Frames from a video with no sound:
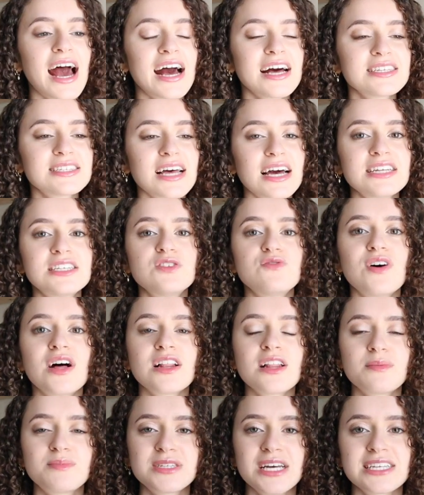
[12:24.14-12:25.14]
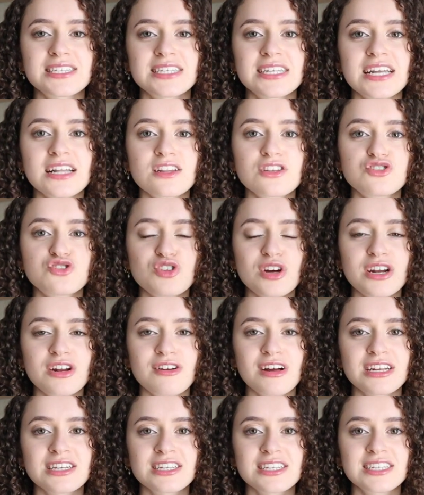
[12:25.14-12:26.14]
as I developed as an illustrator
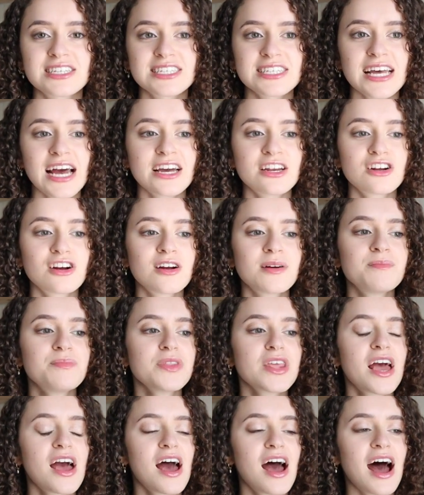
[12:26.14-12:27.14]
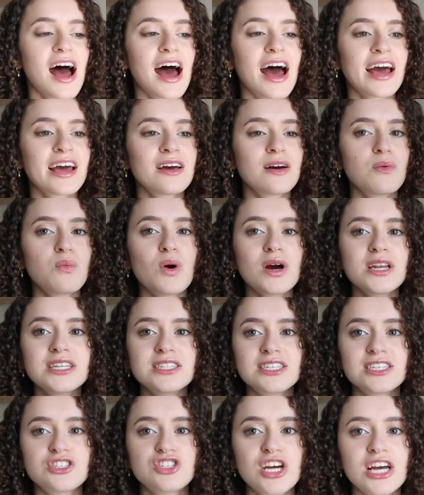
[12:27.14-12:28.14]
and a designer, I wanted
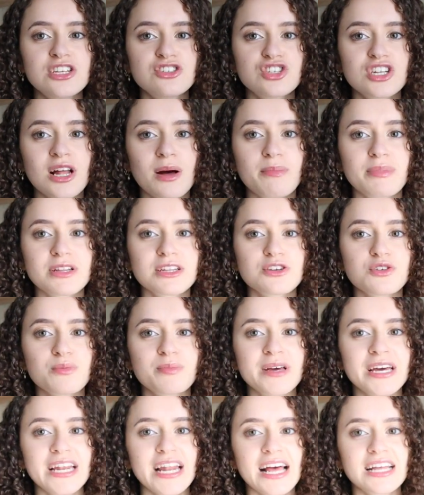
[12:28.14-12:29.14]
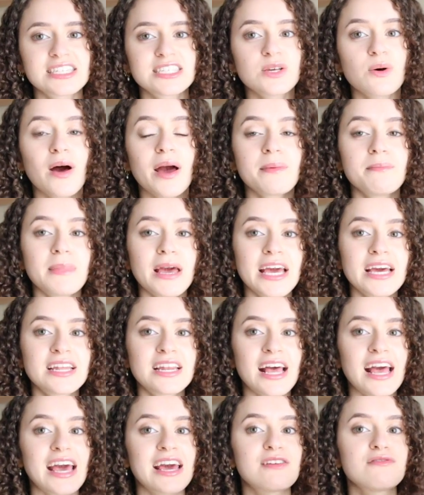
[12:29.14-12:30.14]
to change it up a little bit, and so I
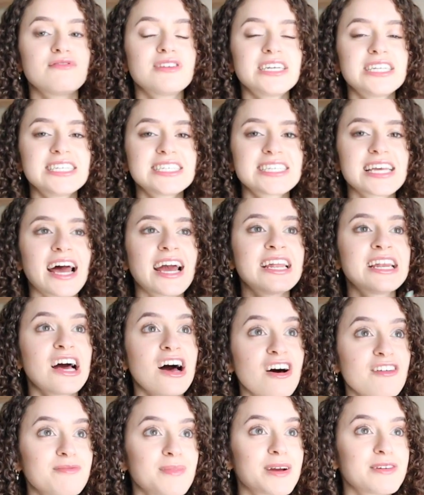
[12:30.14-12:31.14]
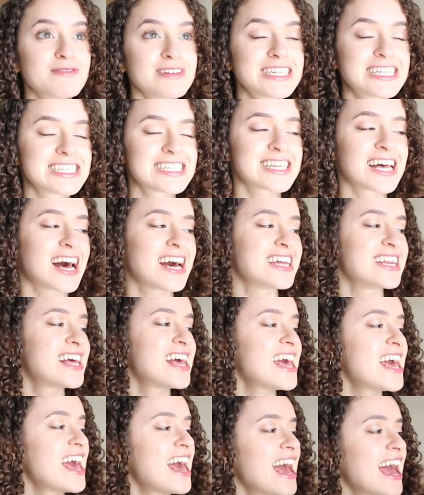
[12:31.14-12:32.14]
made a redesign of my redesign,
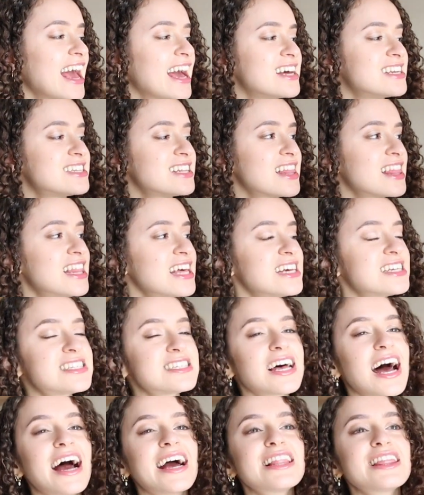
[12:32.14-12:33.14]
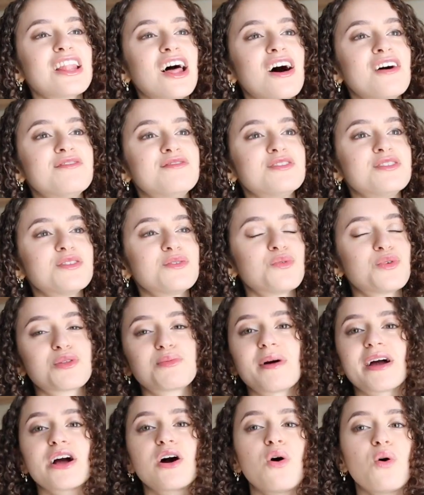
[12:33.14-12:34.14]
and this I love with
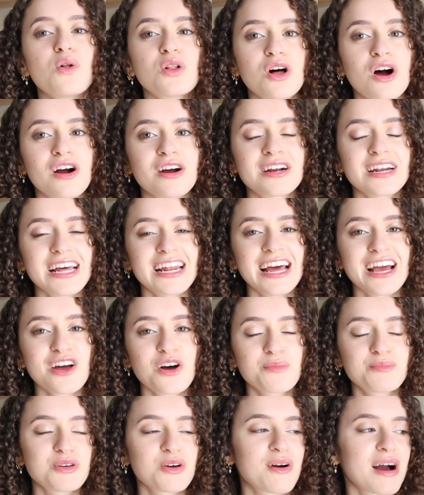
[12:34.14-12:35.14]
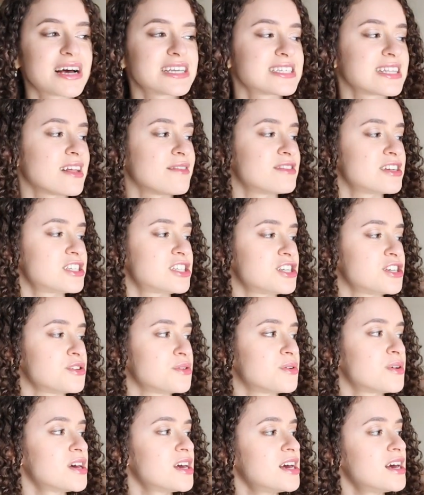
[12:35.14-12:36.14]
my whole heart, and I hope you guys love it
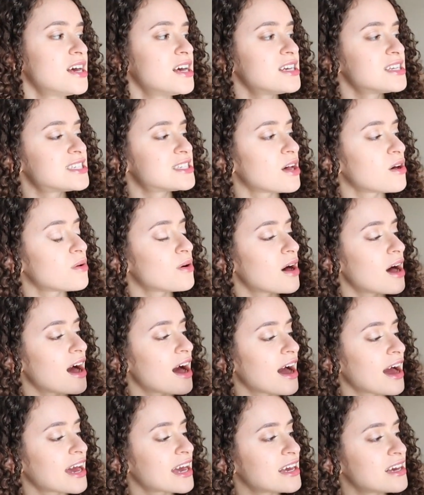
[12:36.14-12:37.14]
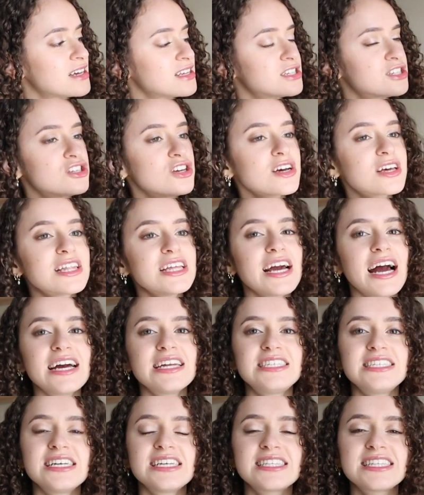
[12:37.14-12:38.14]
too. So I took the
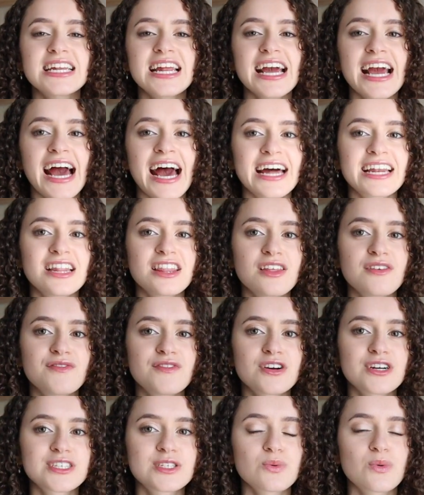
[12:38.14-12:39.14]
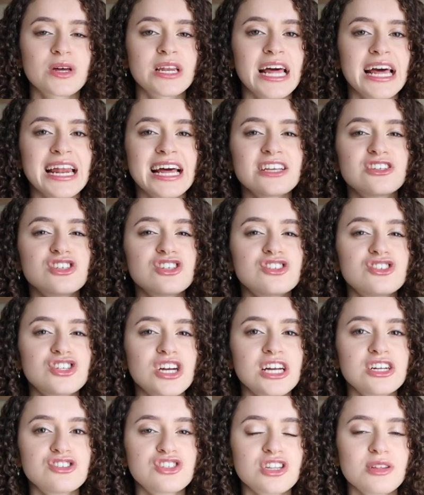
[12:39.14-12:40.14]
ideas that I had in the first one and I just
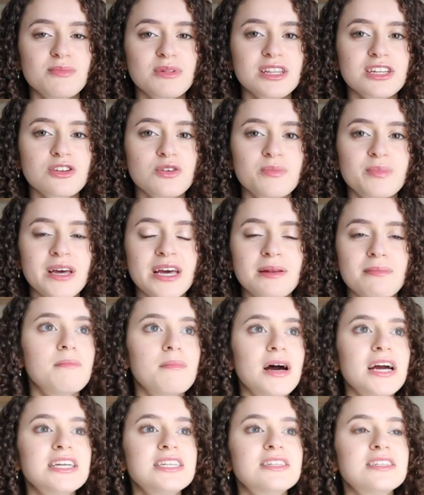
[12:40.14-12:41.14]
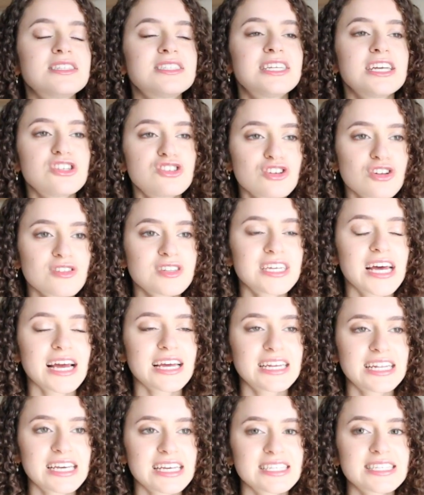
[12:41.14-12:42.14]
changed them a little bit. My digital
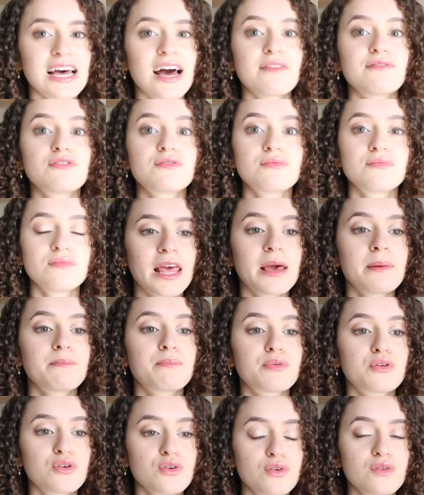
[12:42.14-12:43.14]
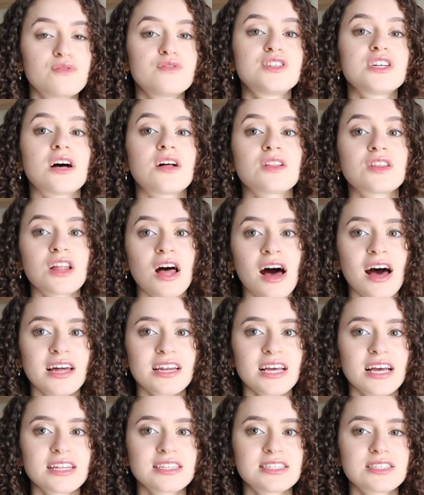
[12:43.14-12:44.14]
techniques have improved a
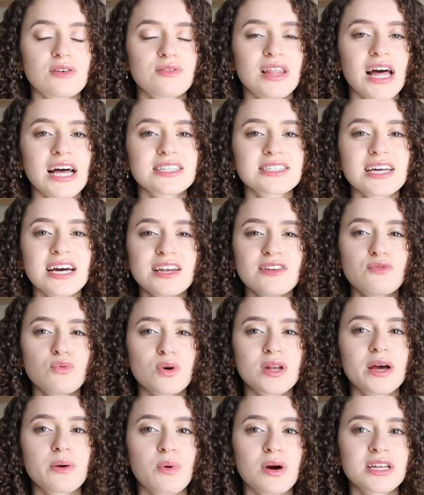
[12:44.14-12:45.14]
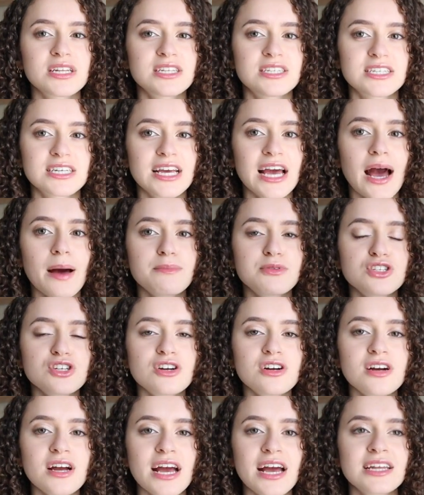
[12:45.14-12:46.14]
lot, and so that's kind of what I wanted to
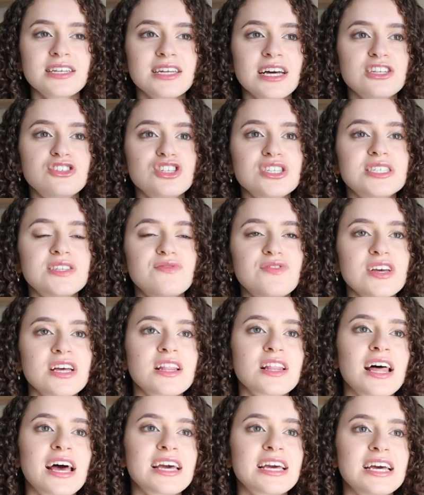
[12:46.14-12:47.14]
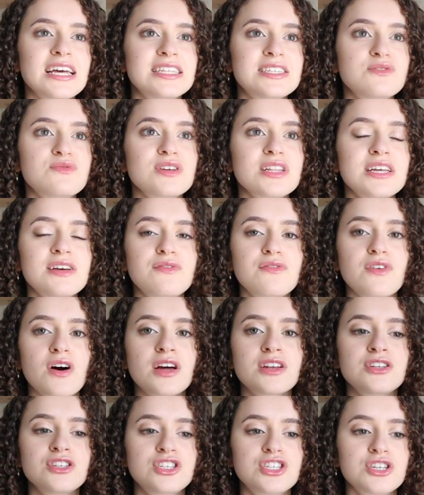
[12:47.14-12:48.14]
capture, and I just feel like it's really
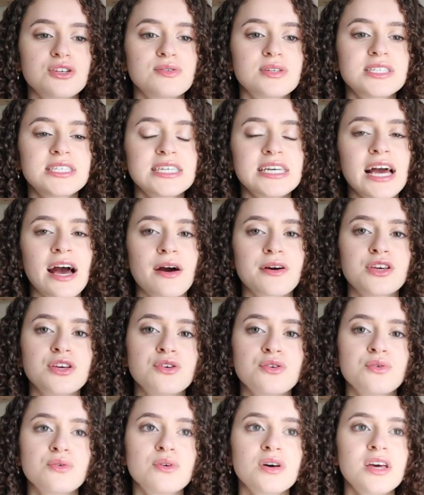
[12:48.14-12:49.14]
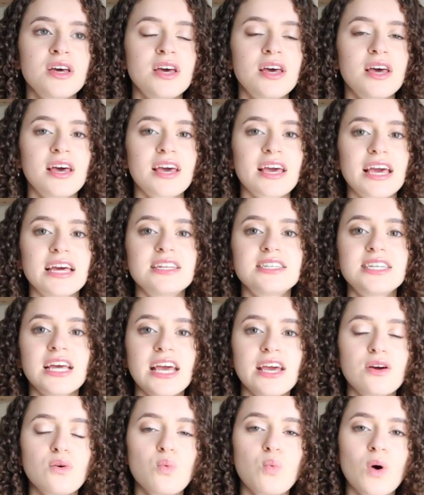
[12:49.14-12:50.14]
fun to see how you can
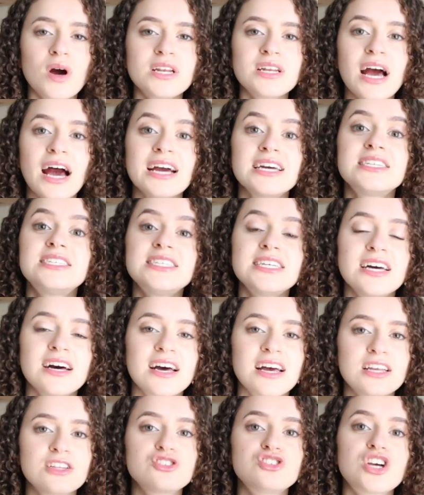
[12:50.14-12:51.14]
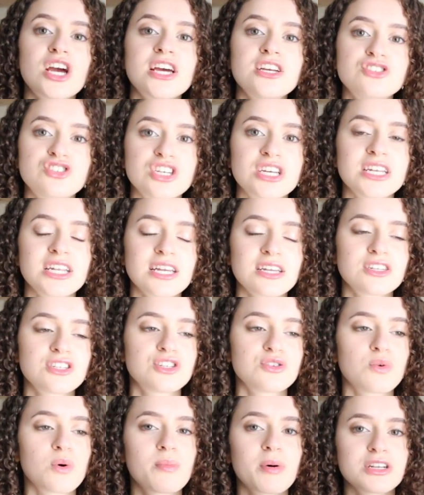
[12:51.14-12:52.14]
take one idea and change it
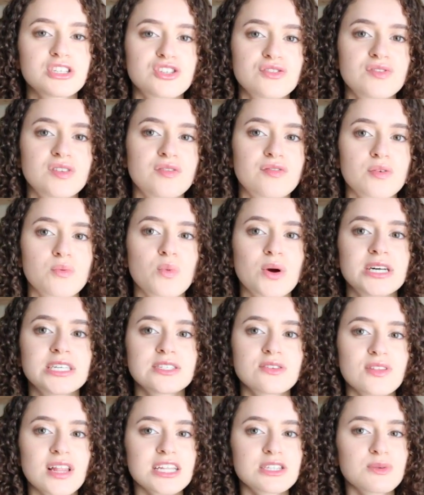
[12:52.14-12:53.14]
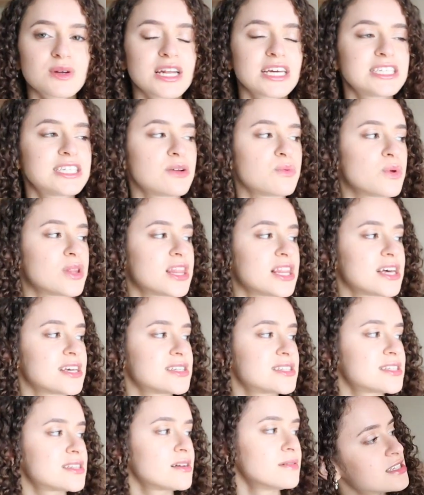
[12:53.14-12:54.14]
into a bunch of different ways. So that's what I did with
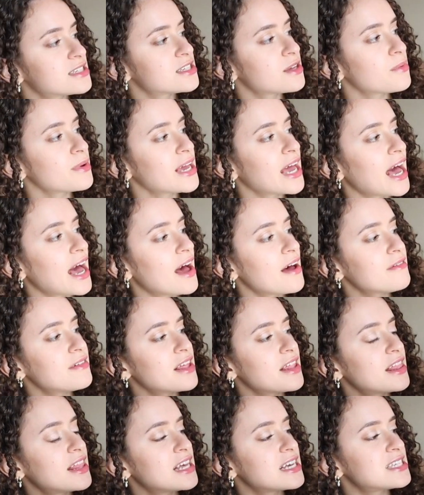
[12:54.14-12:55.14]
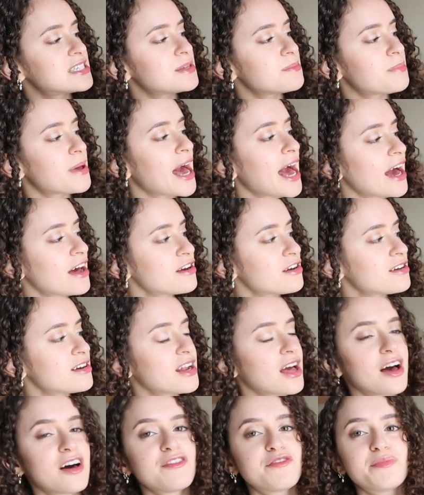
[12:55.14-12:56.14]
this. So we have this
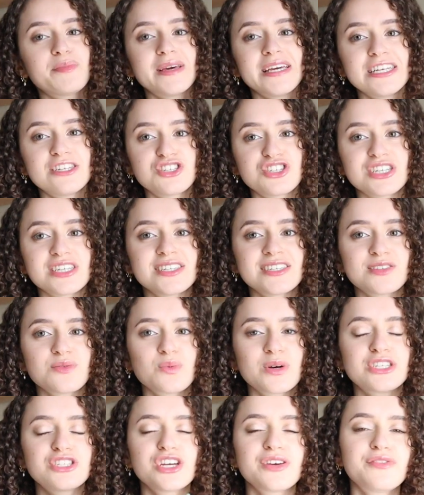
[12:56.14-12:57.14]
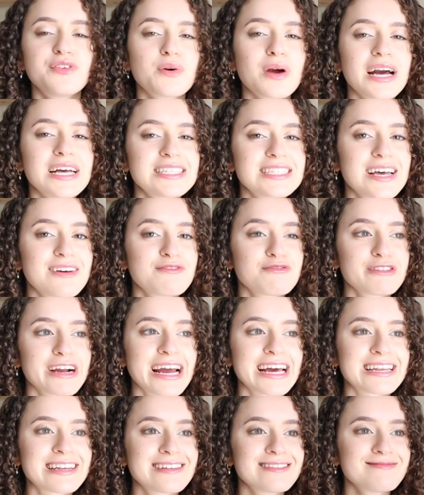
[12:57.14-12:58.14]
pattern of peaches, which if you guys have
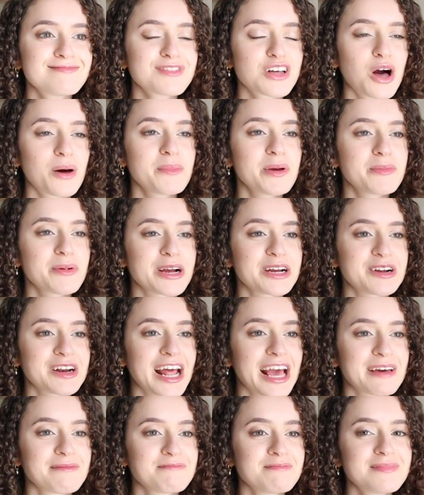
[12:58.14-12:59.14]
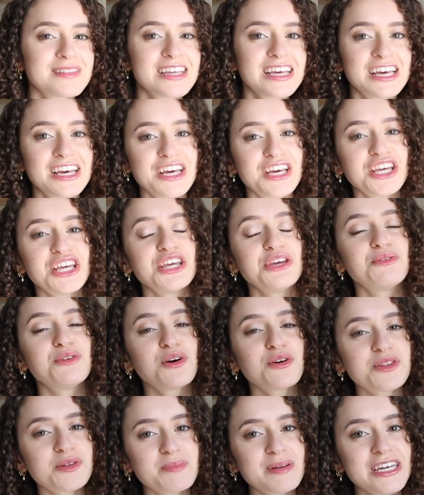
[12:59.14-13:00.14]
read Call Me By Your Name, you
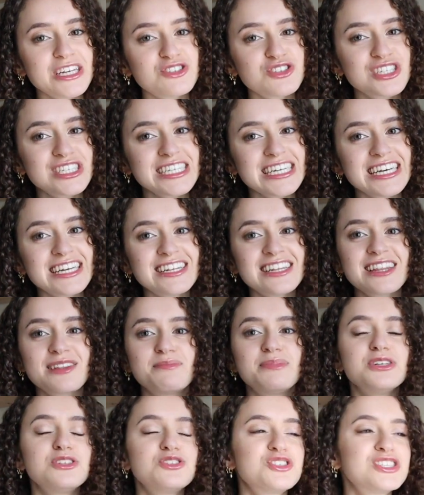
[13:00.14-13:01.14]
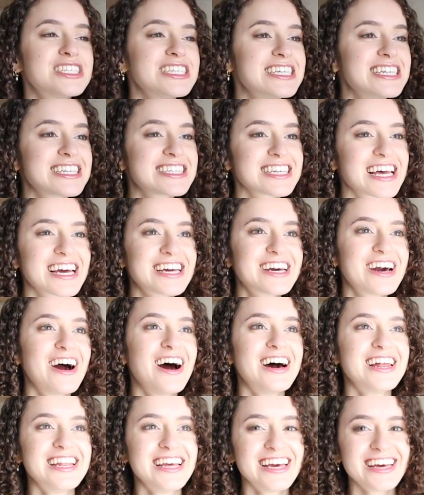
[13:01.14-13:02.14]
know the peach scene. The peach scene is
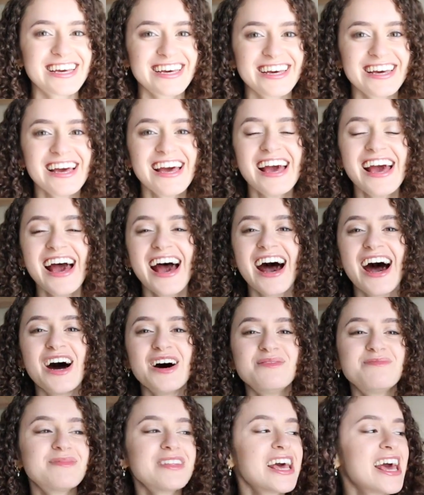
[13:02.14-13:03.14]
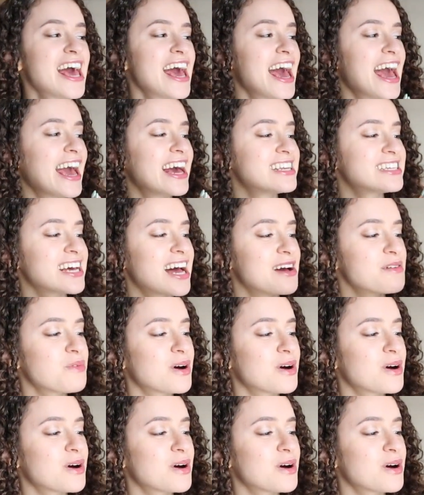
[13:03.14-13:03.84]
iconic. And I